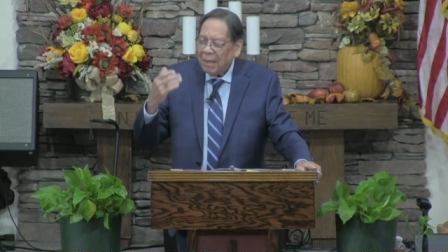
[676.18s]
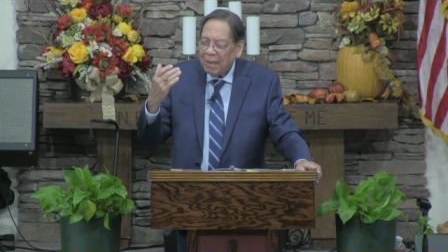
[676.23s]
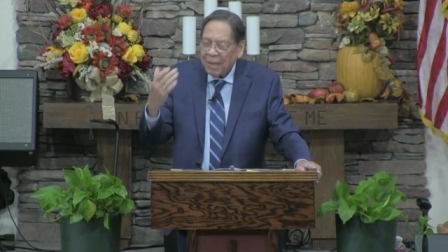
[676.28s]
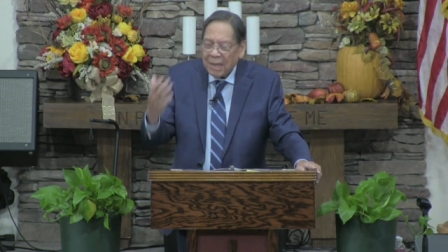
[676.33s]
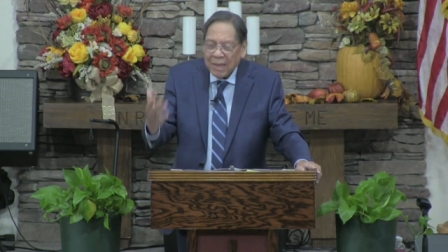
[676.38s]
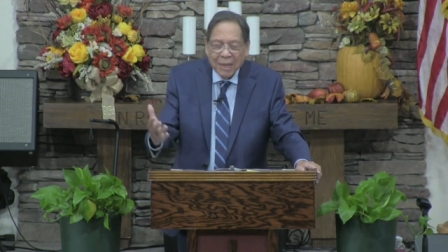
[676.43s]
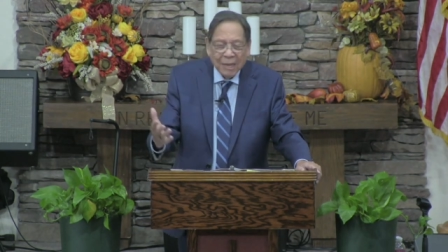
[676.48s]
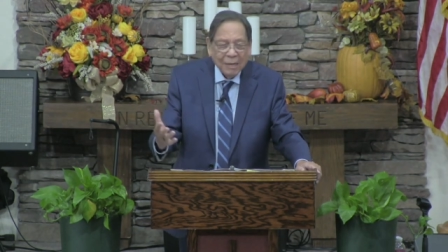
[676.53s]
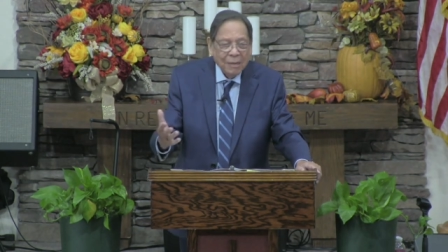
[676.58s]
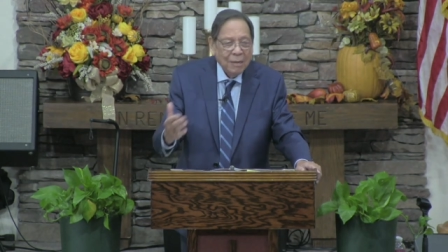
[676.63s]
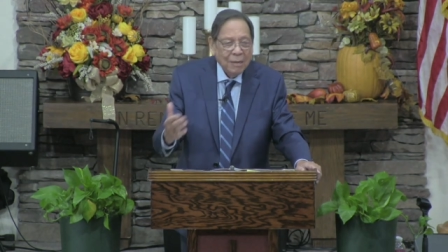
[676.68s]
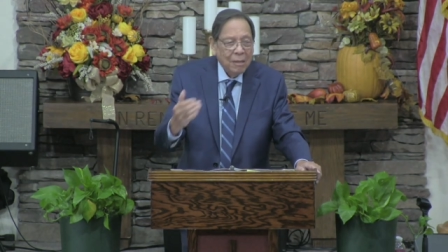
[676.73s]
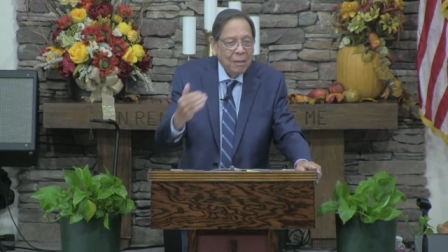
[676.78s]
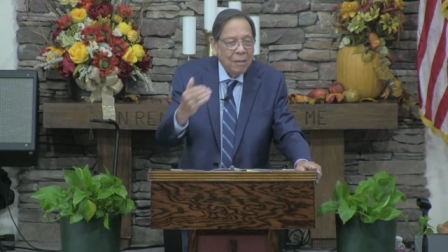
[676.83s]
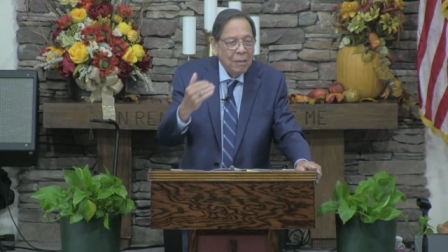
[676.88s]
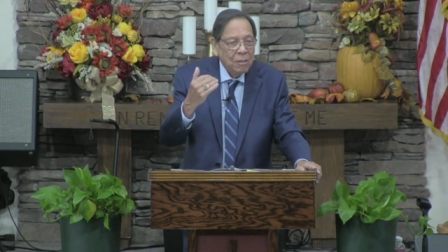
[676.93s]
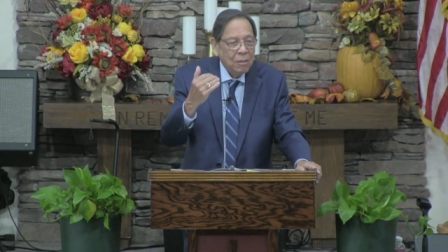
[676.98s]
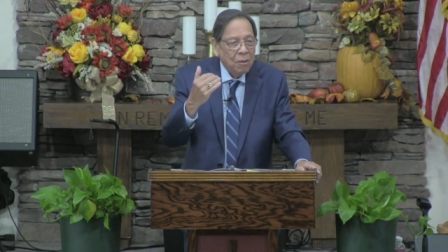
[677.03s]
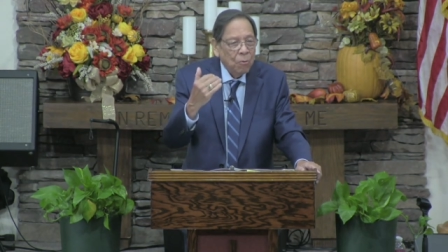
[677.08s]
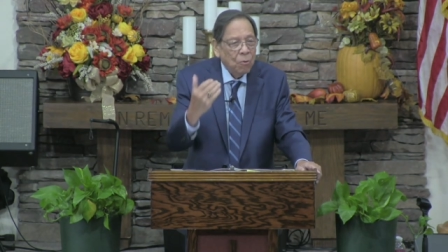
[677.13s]
Eat
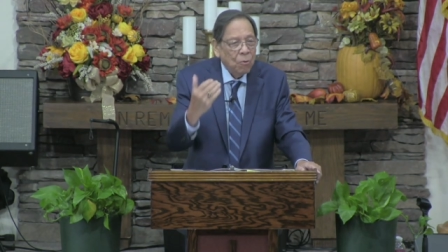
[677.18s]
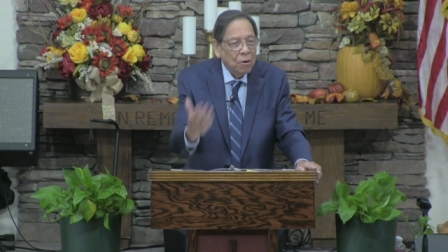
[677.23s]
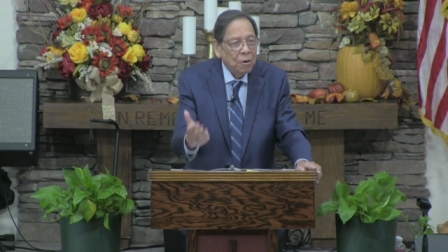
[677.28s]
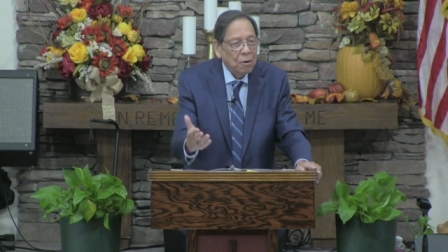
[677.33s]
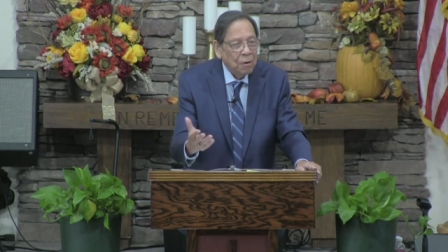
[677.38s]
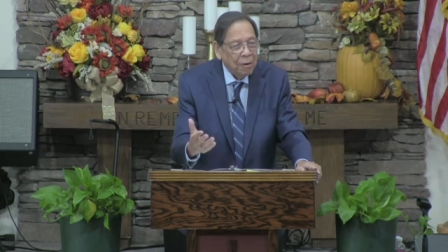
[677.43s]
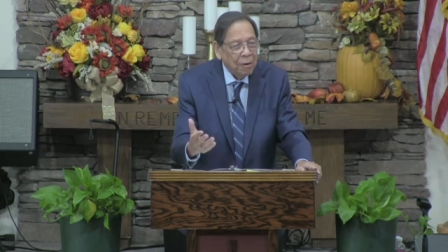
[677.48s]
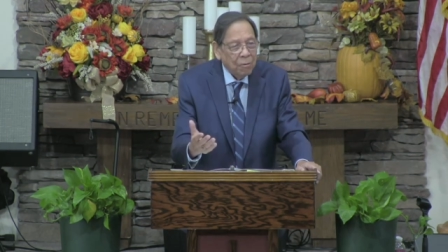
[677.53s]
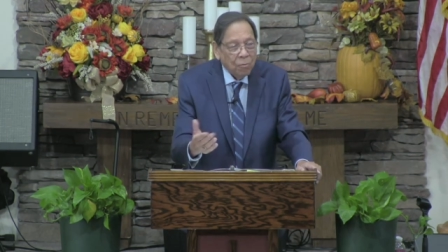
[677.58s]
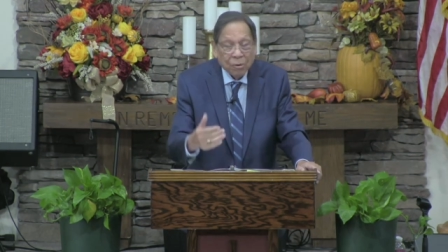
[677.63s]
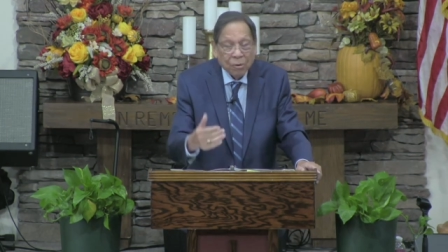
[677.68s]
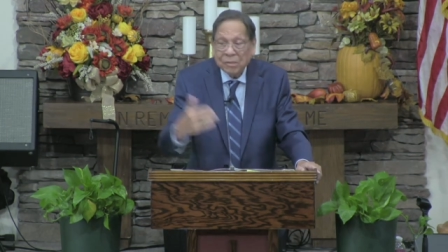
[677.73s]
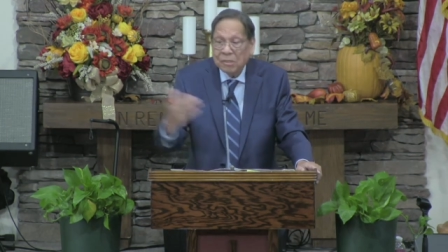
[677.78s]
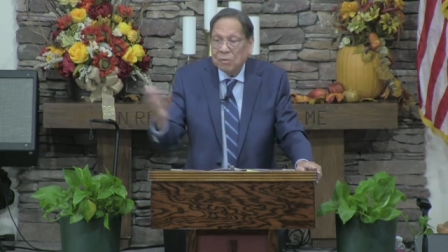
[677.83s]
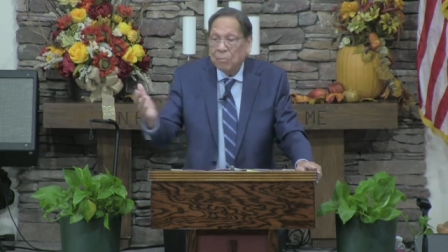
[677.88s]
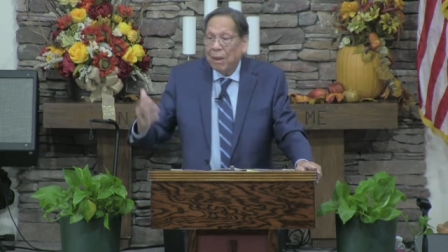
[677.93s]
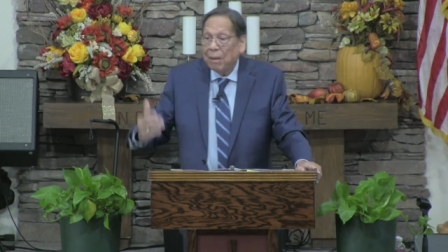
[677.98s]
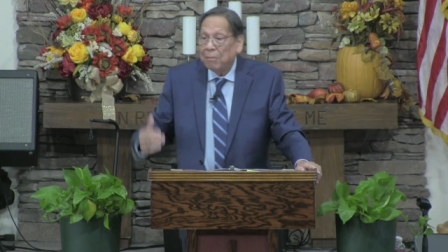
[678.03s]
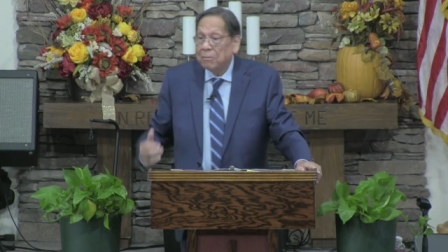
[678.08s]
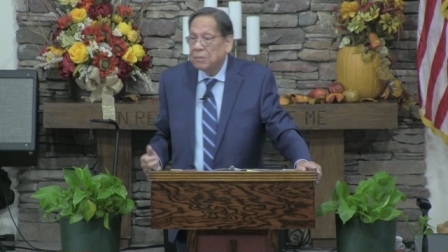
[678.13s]
the word. What does
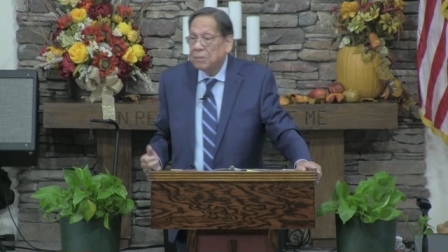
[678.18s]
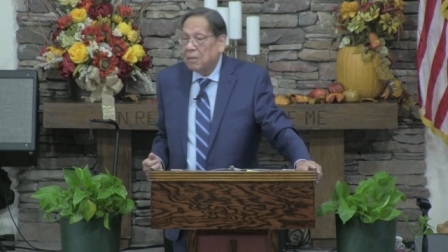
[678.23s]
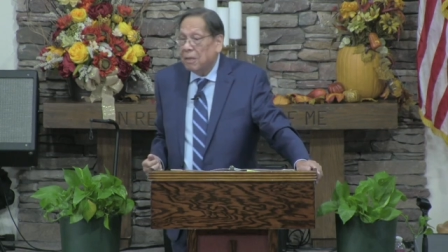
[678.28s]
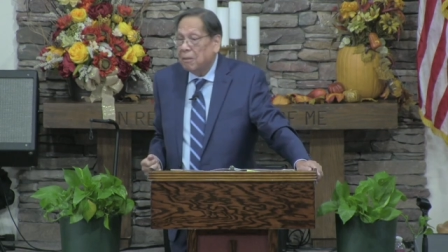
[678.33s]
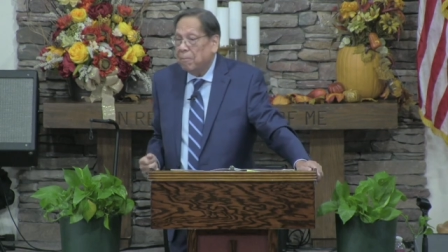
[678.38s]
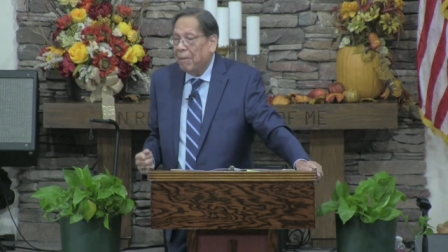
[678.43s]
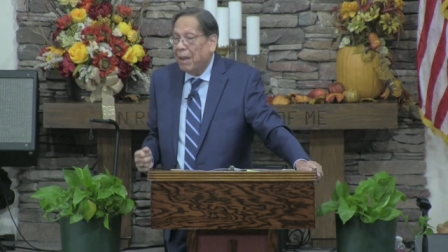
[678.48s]
the Bible say?